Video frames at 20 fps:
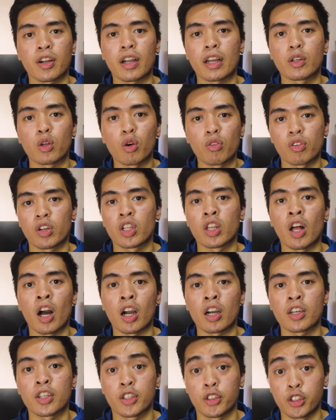and
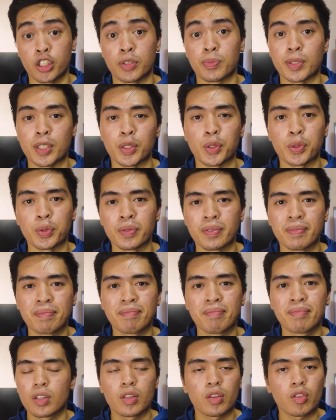overclock your GPU.
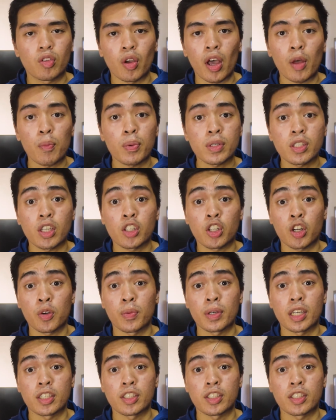To help us determine a